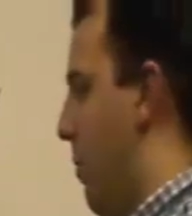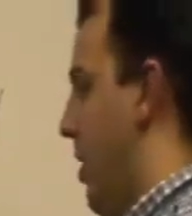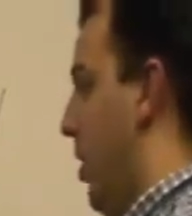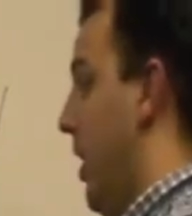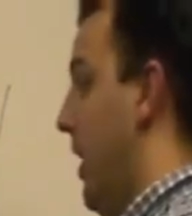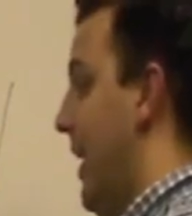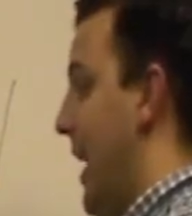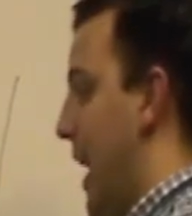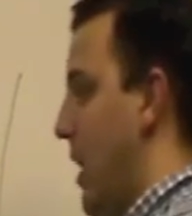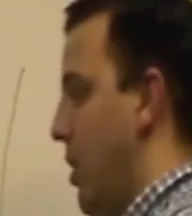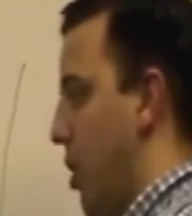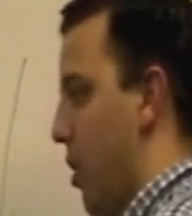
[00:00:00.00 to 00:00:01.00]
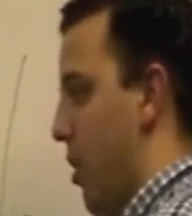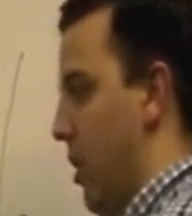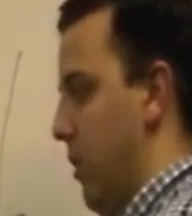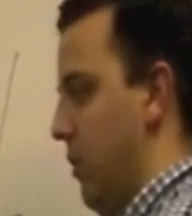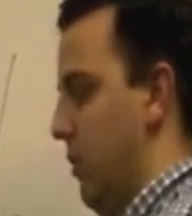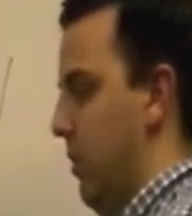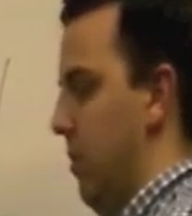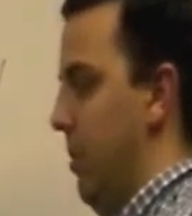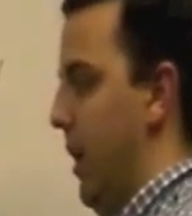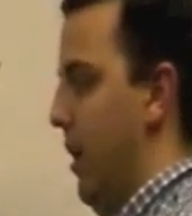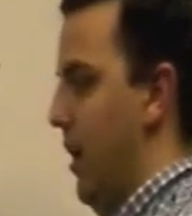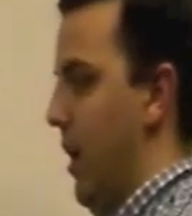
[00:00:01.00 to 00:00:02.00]
They're going to gain yards,
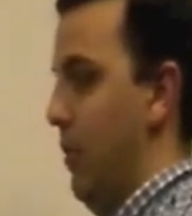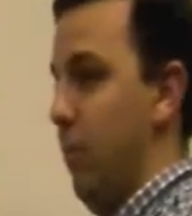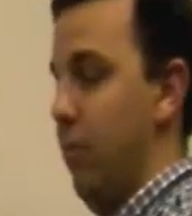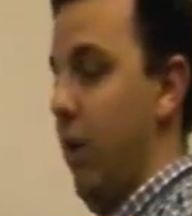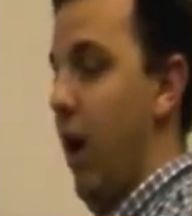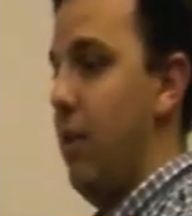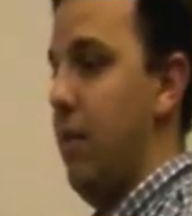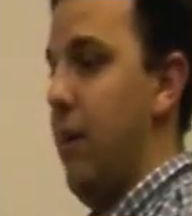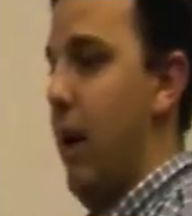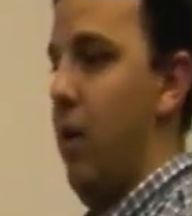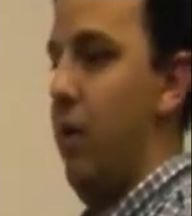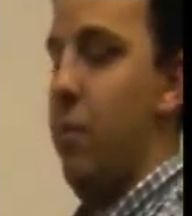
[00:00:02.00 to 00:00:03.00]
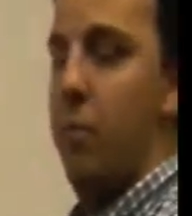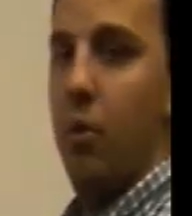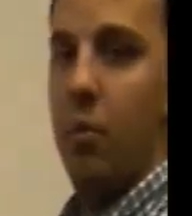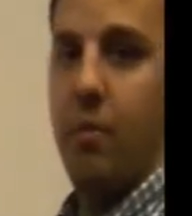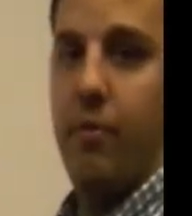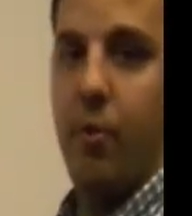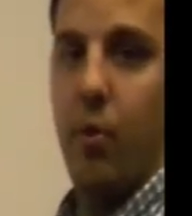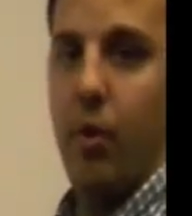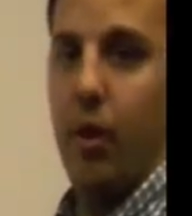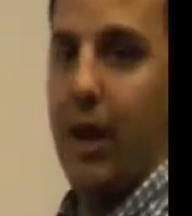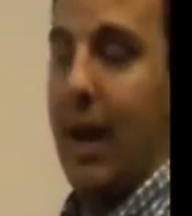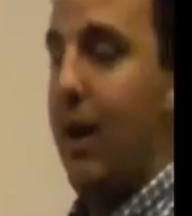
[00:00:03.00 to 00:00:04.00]
but as we've talked about on the board
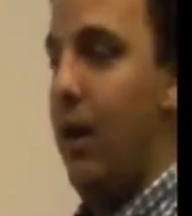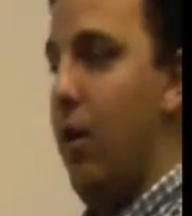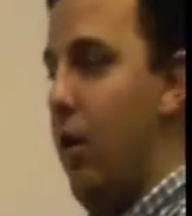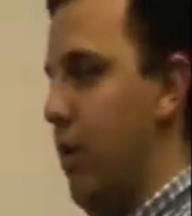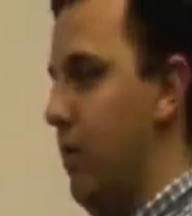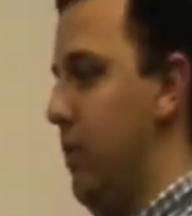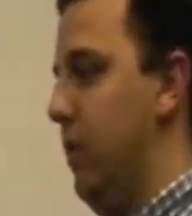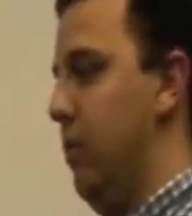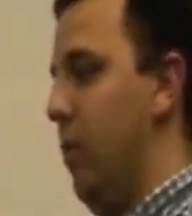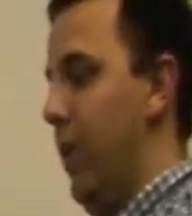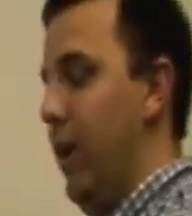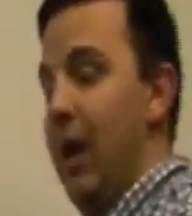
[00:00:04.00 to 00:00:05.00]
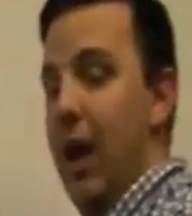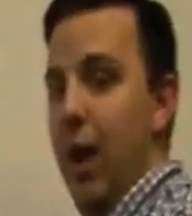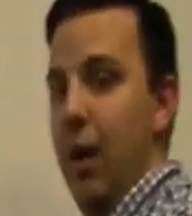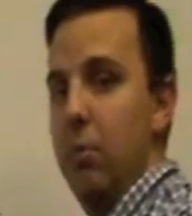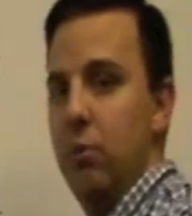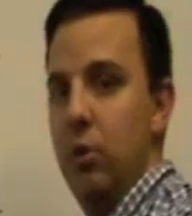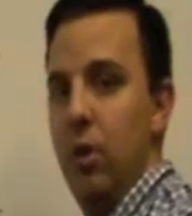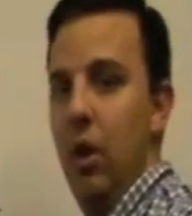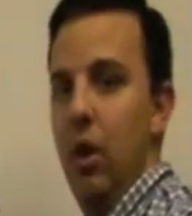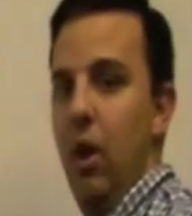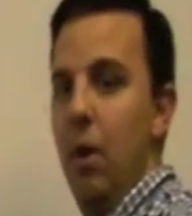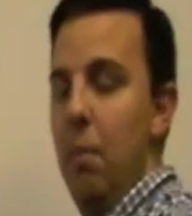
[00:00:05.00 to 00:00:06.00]
before, gaining yards doesn't win games.
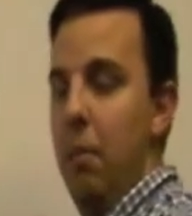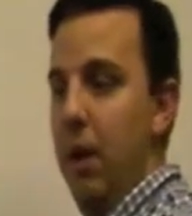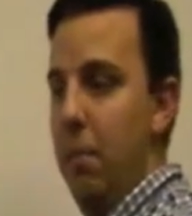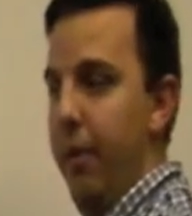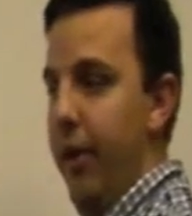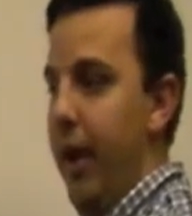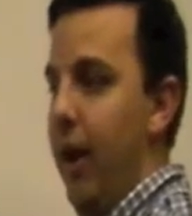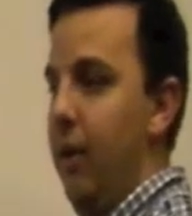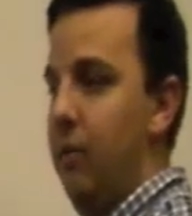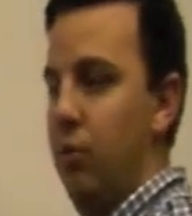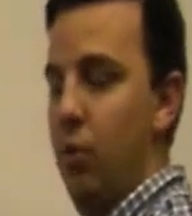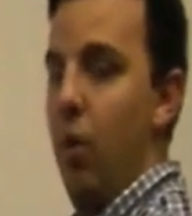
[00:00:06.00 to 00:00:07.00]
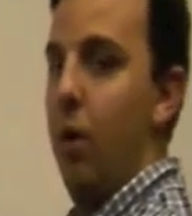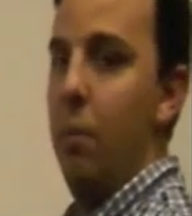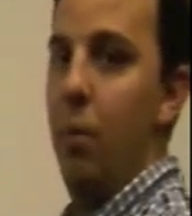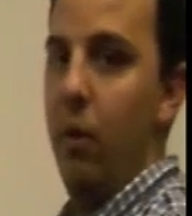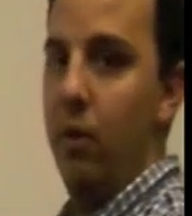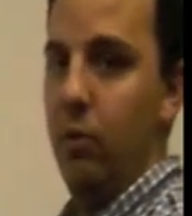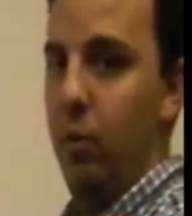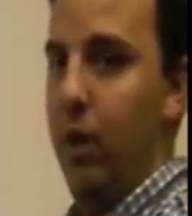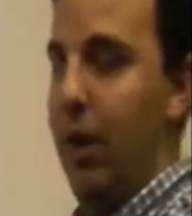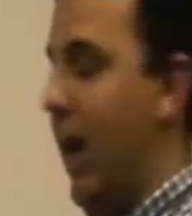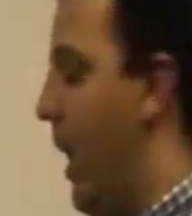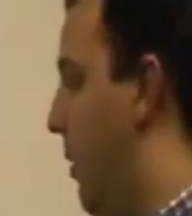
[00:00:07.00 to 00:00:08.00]
Big plays, scoring points
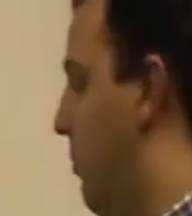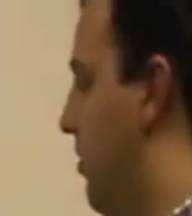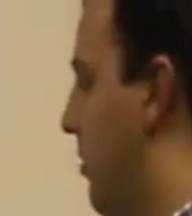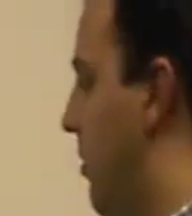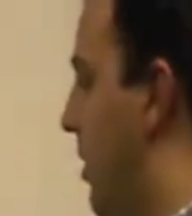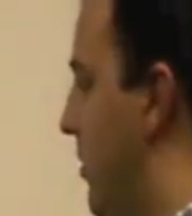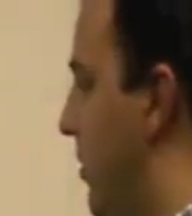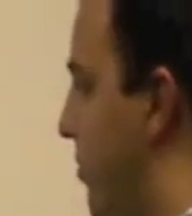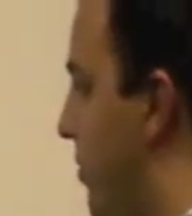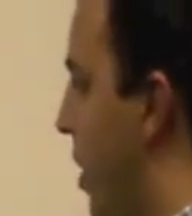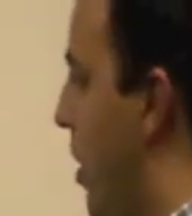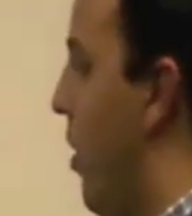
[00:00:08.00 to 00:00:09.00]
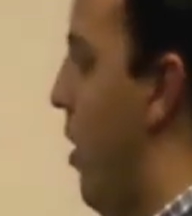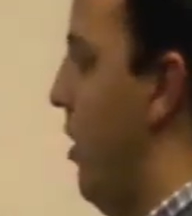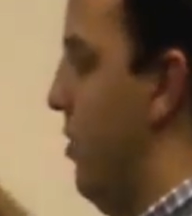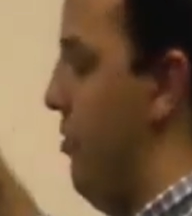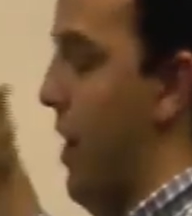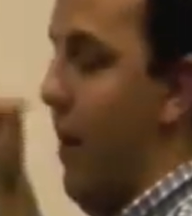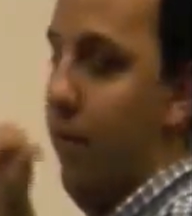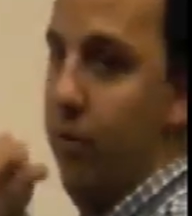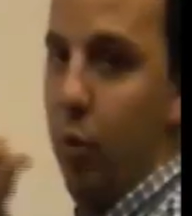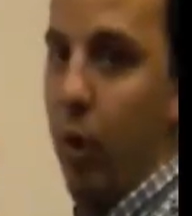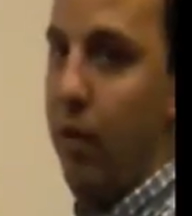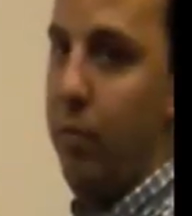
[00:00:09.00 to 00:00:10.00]
win games because it's very hard to drive
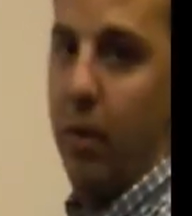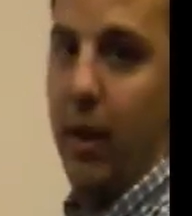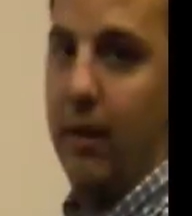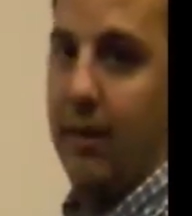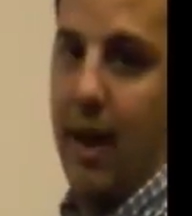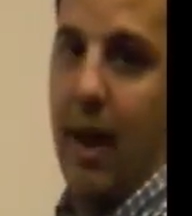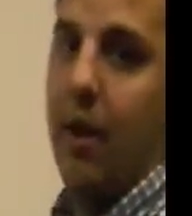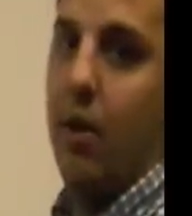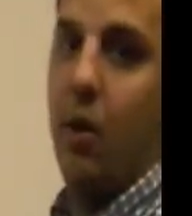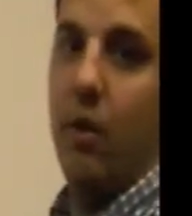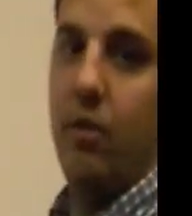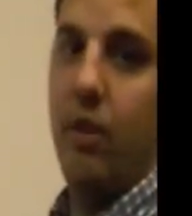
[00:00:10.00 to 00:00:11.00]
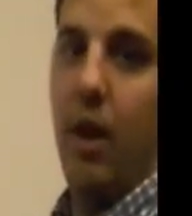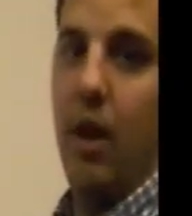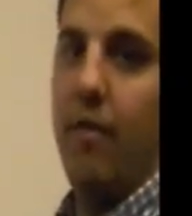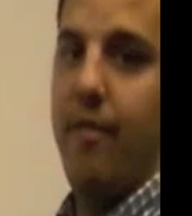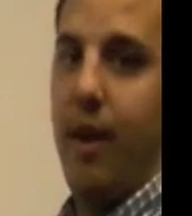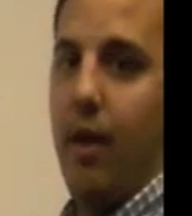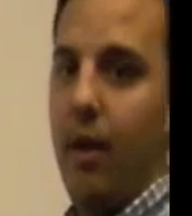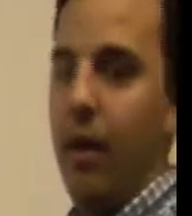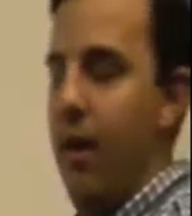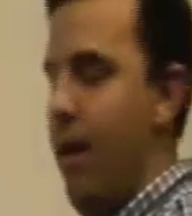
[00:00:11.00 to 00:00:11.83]
12 plays and 80 yards in the NFL